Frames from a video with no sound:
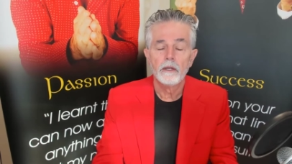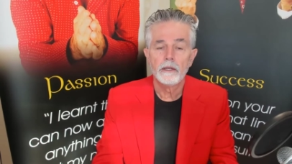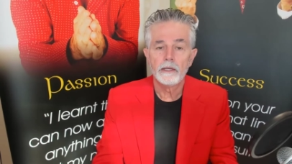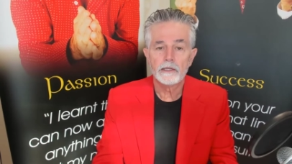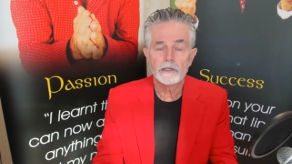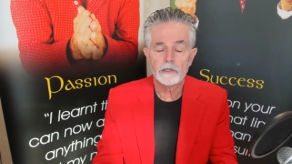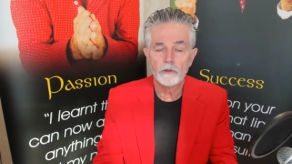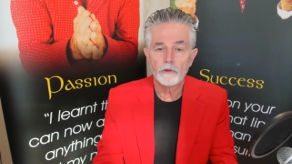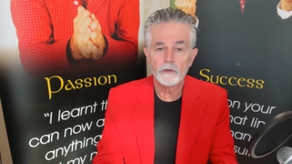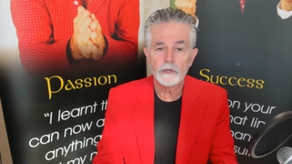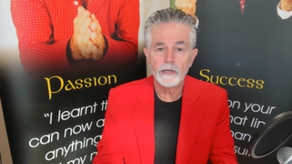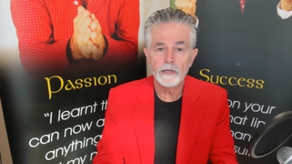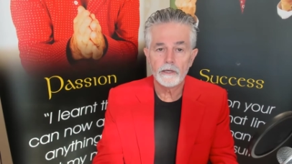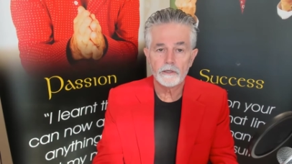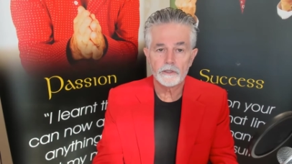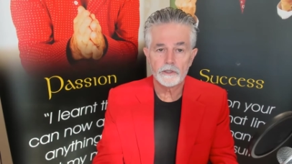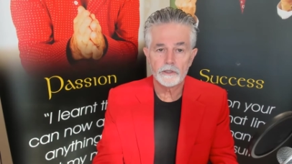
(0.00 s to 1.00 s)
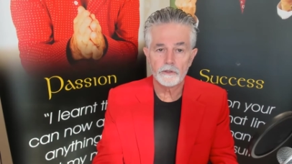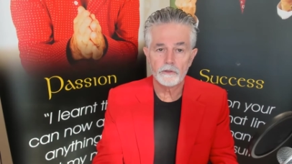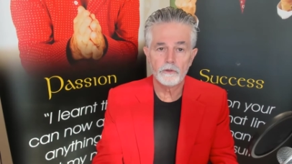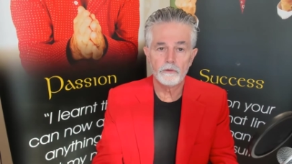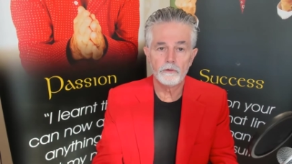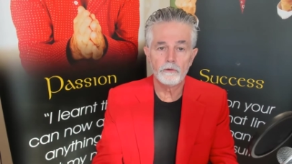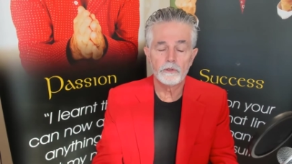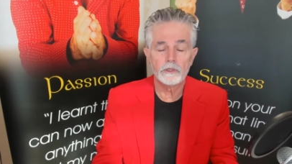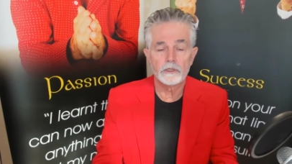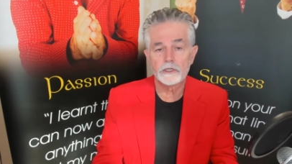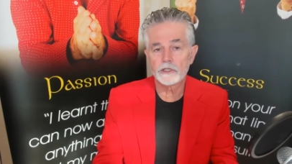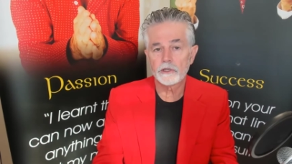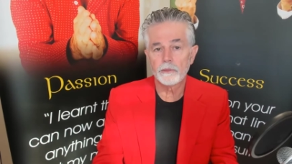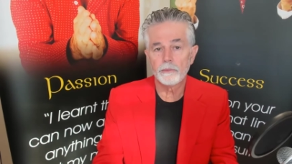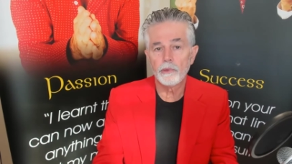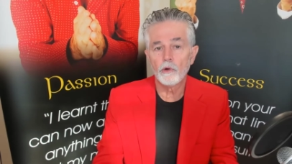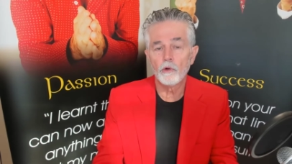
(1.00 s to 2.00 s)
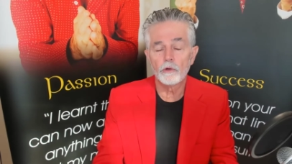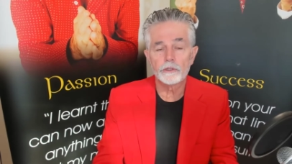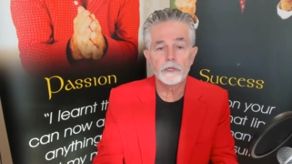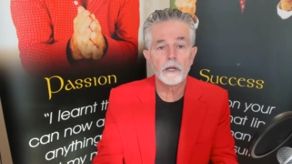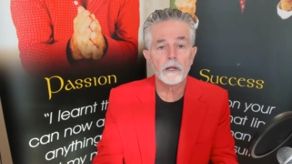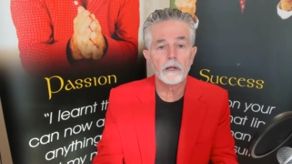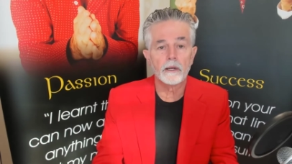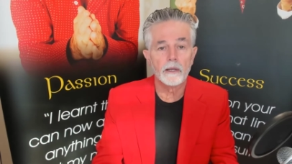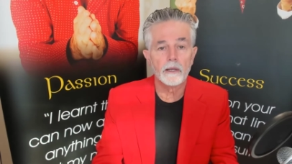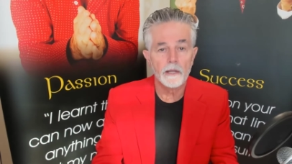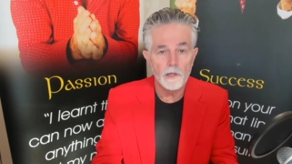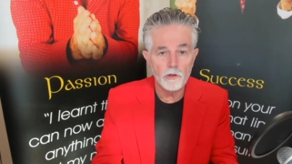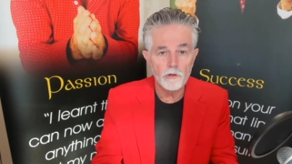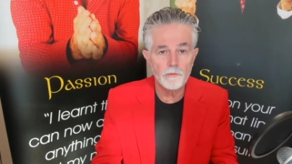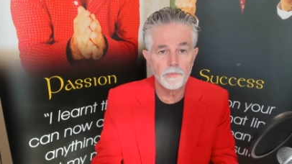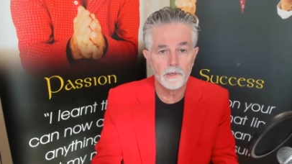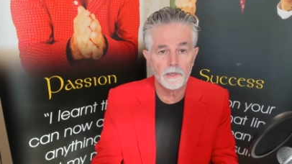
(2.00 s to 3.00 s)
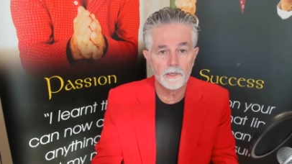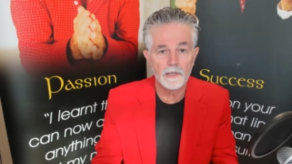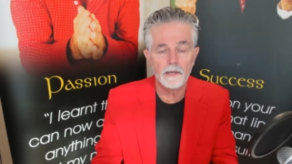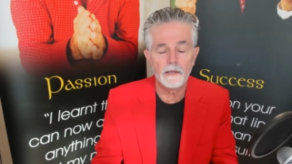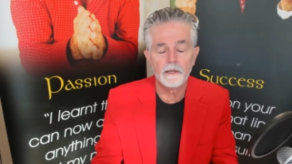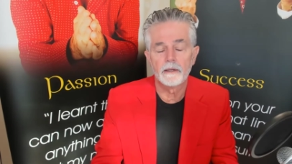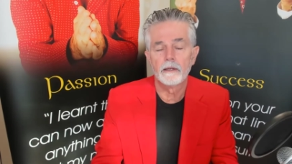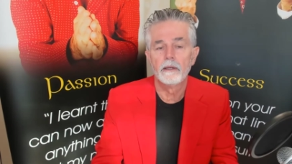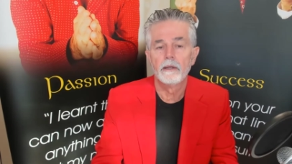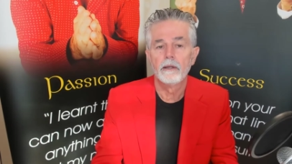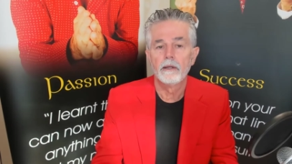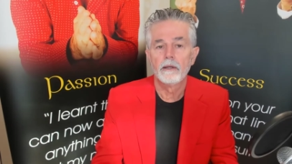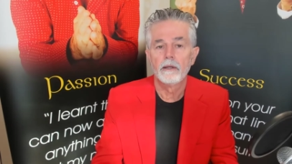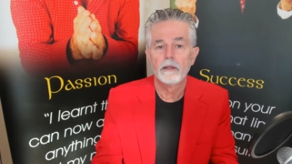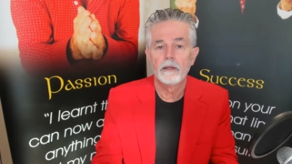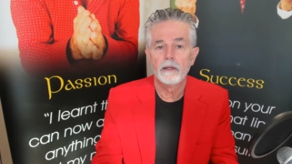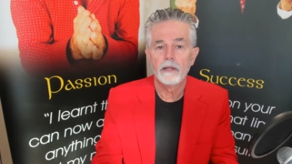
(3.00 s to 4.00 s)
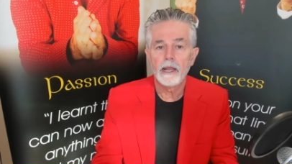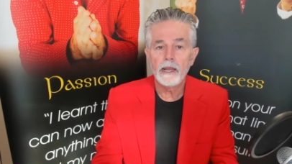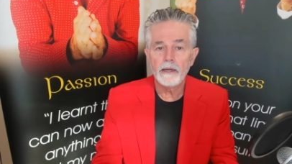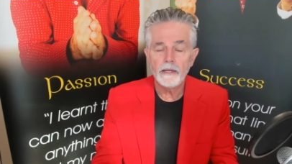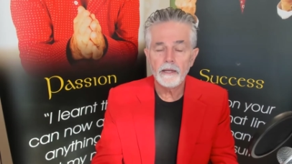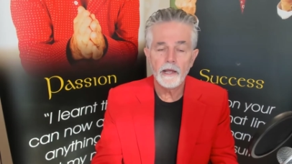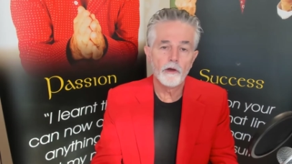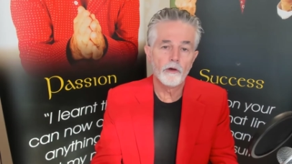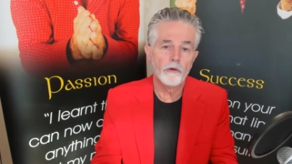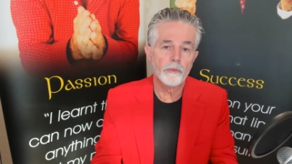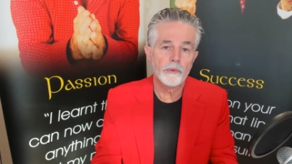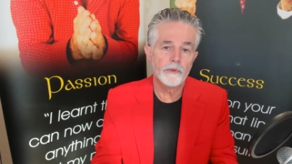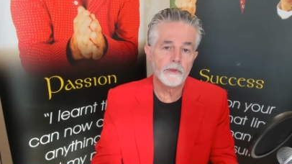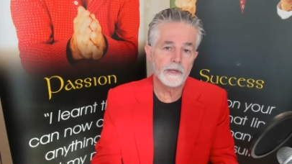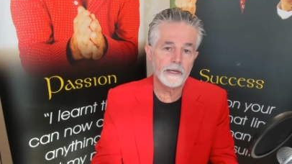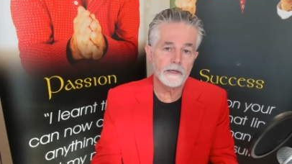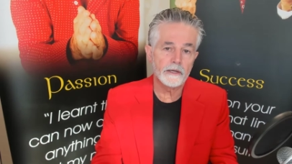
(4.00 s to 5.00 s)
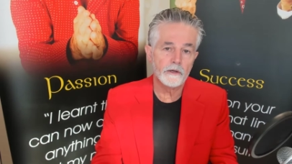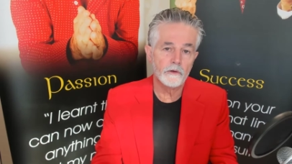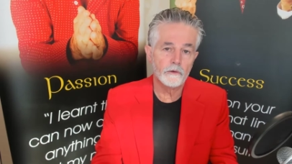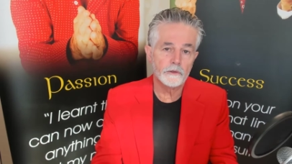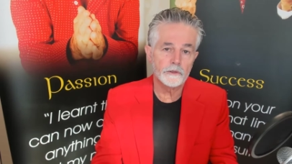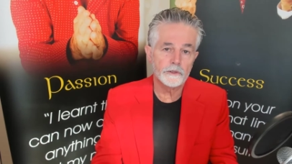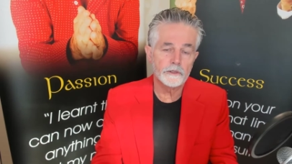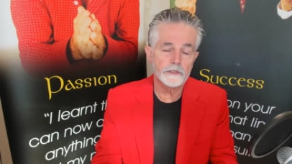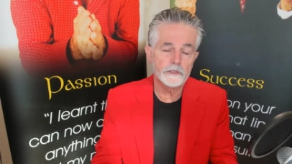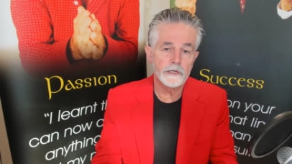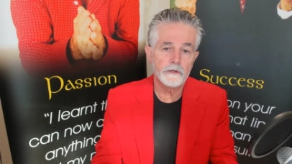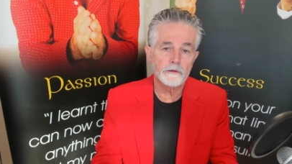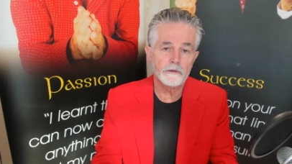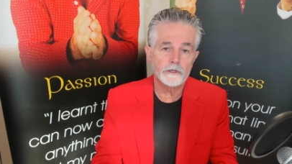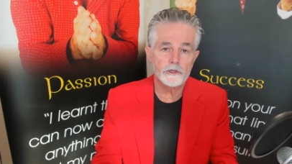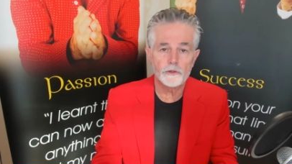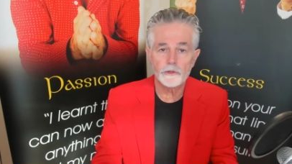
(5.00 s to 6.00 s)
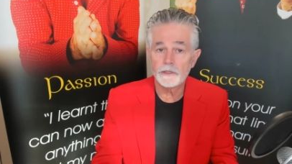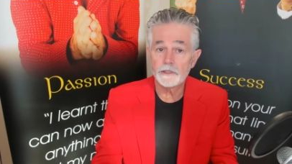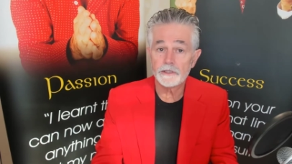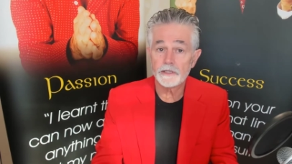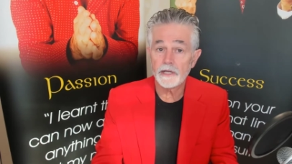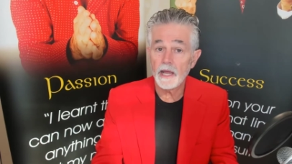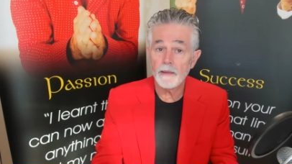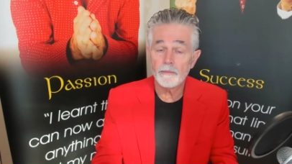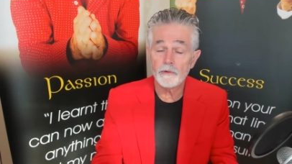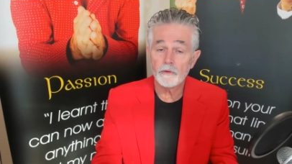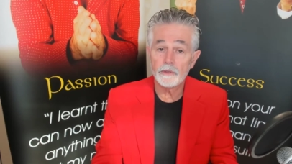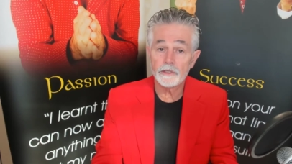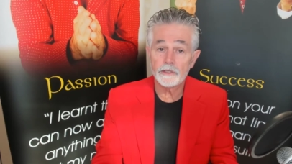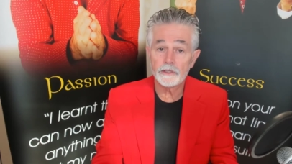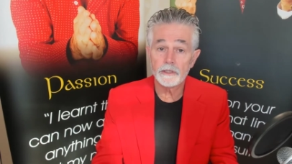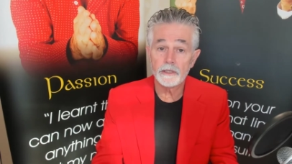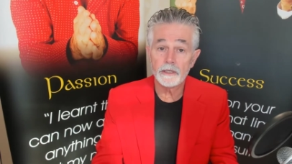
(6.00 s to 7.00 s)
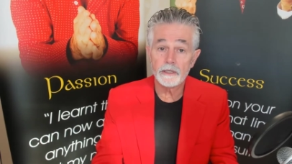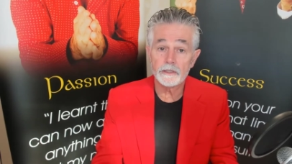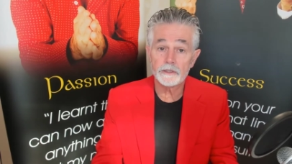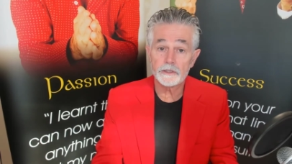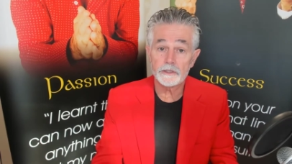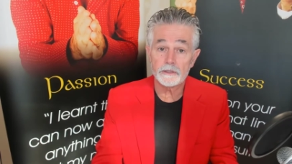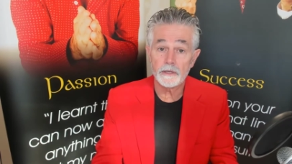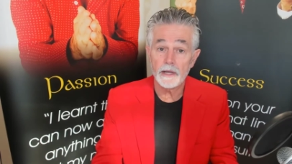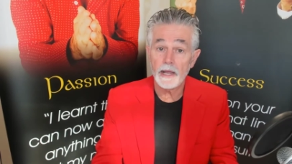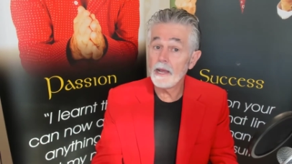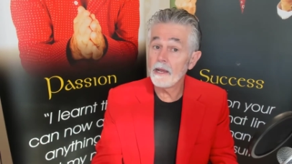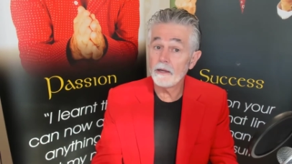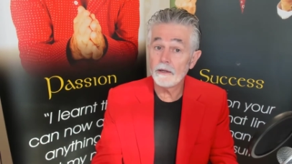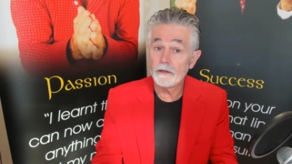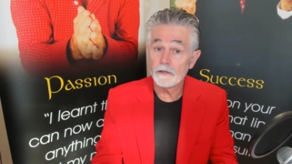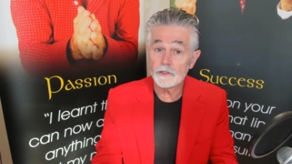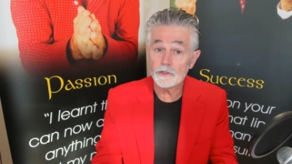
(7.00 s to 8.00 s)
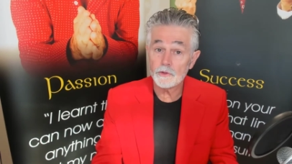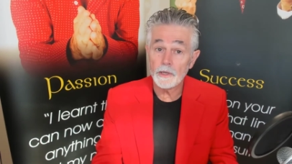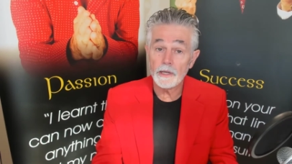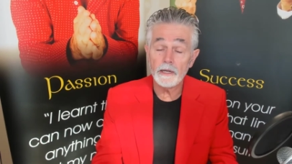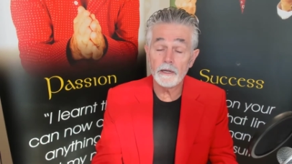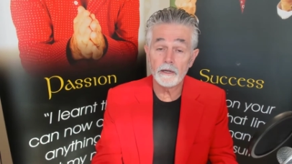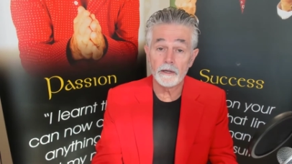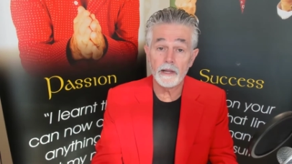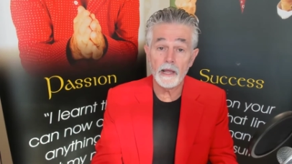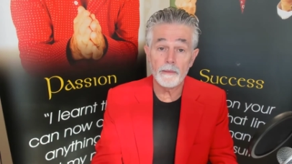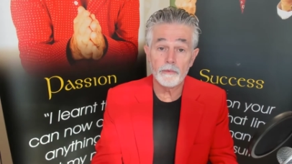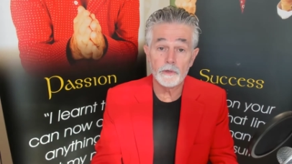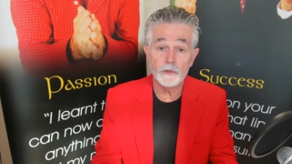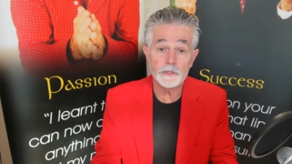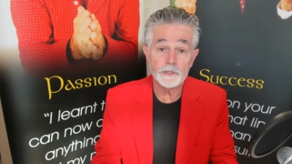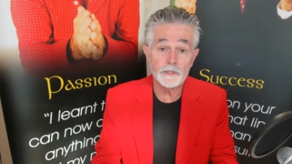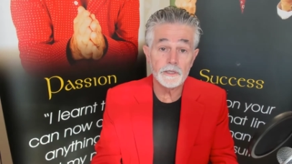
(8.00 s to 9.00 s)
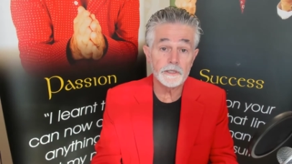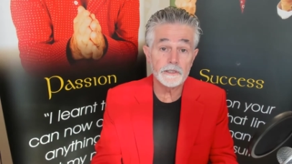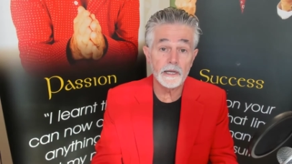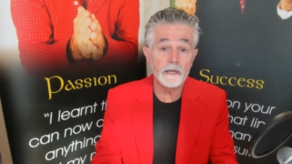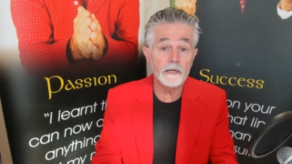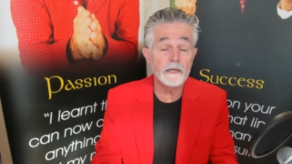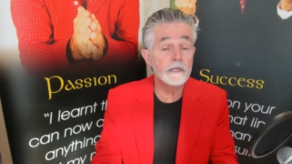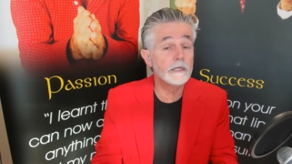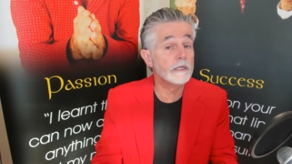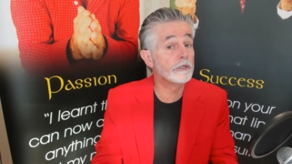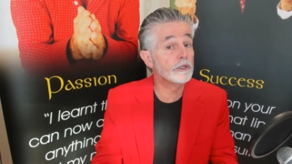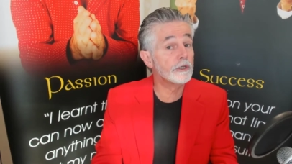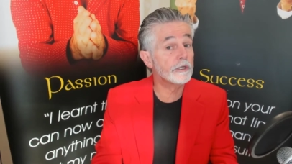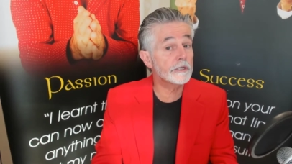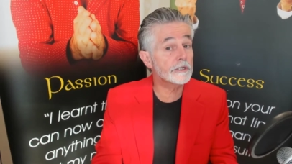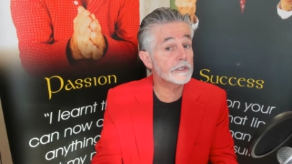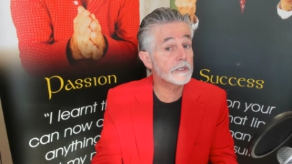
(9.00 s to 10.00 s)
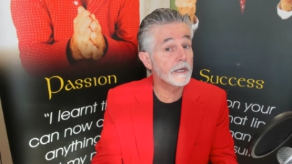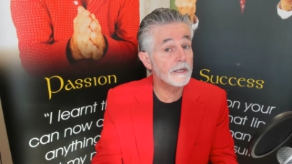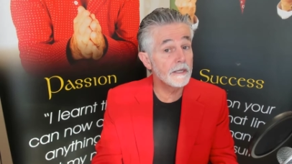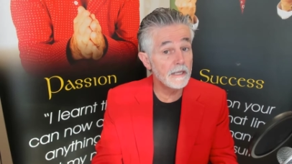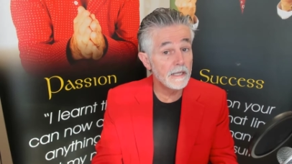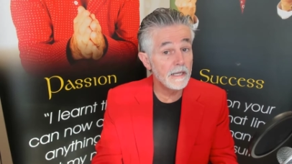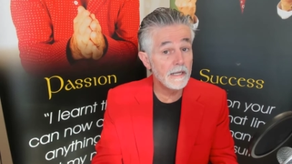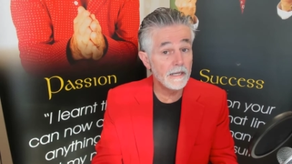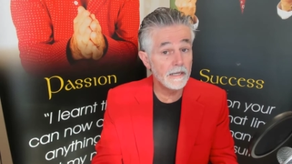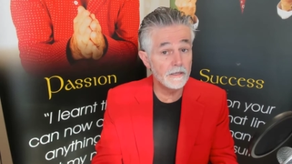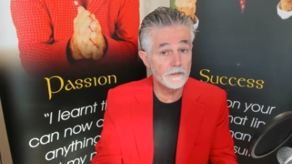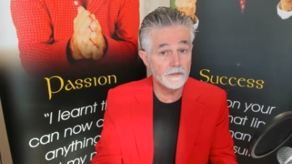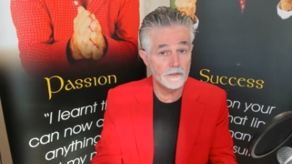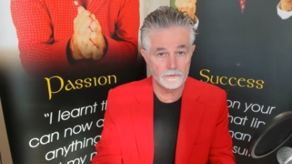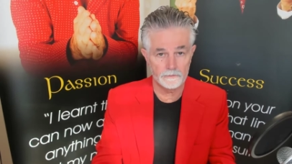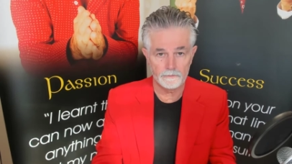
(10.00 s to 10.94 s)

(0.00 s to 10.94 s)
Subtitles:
is looking to support globally any help that Northern Territory's Aborigines and Australian Aborigines and Indigenous need.